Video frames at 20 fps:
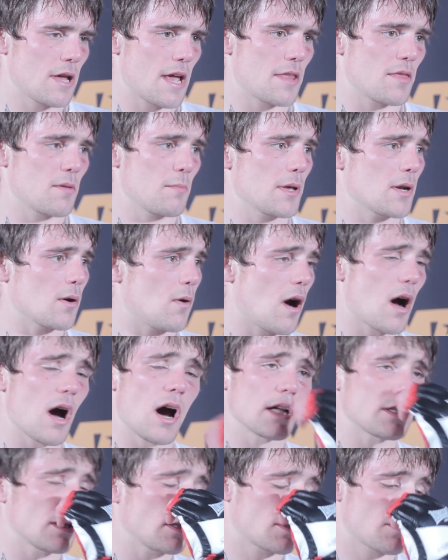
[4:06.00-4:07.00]
Yeah, the middle.
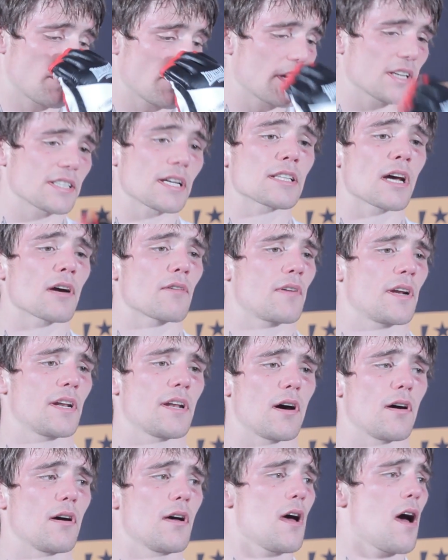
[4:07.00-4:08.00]
To be honest, I don't really
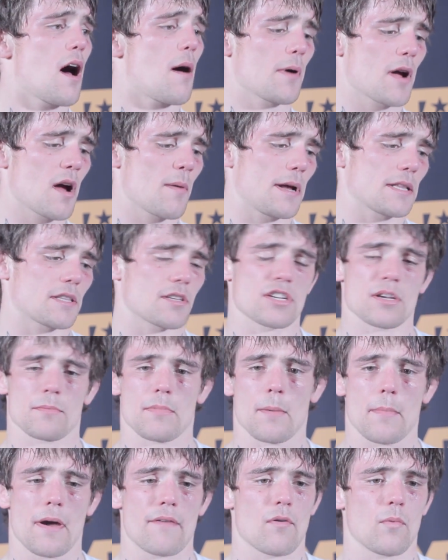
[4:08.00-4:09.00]
know. I'm going to go back to the
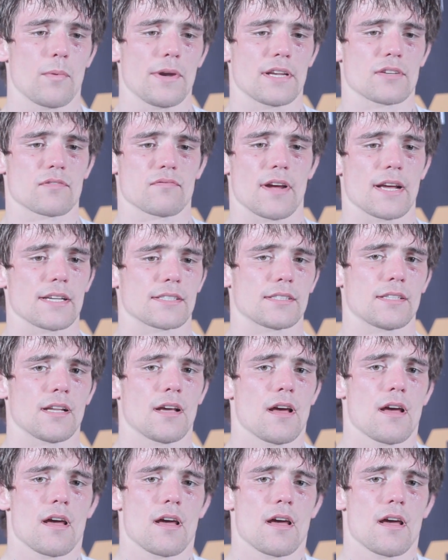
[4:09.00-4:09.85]
gym. I'm going to have a week's rest.